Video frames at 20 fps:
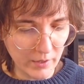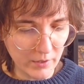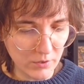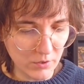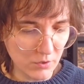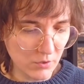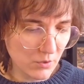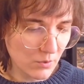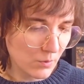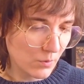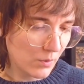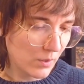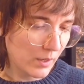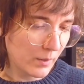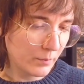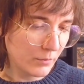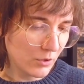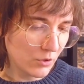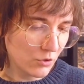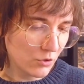So
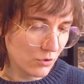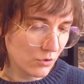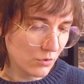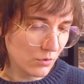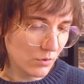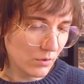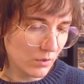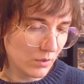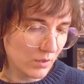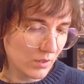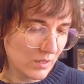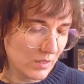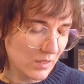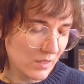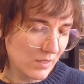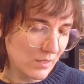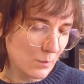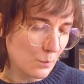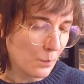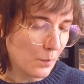I'm not sure, this
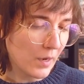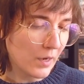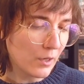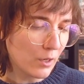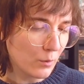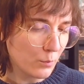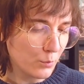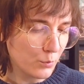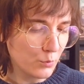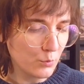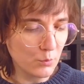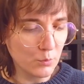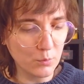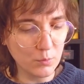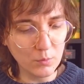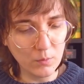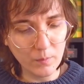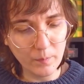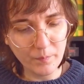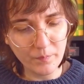is
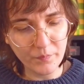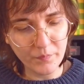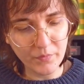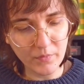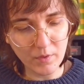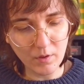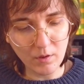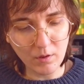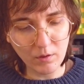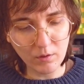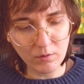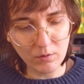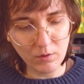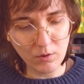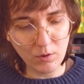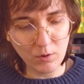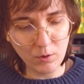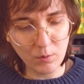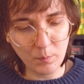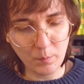Marabu
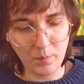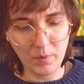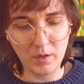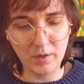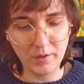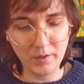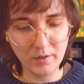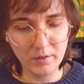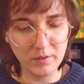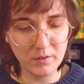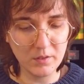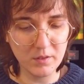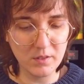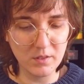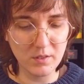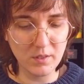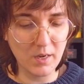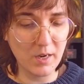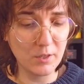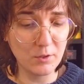alcohol
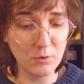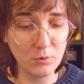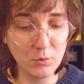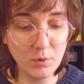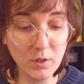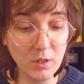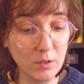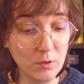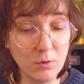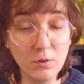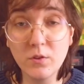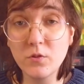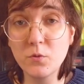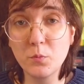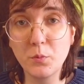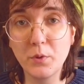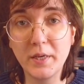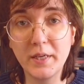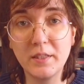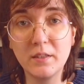markers. I don't really know this
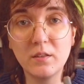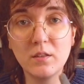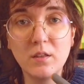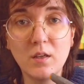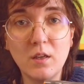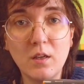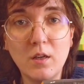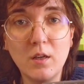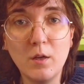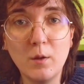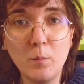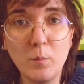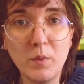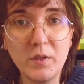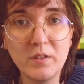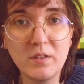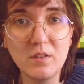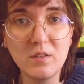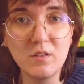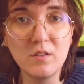brand,
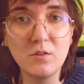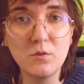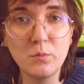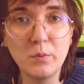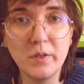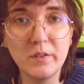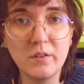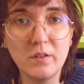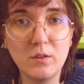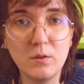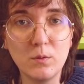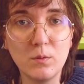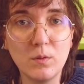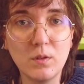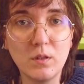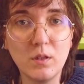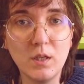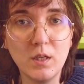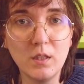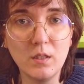but this is what they
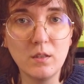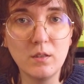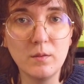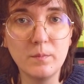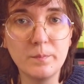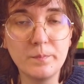look like.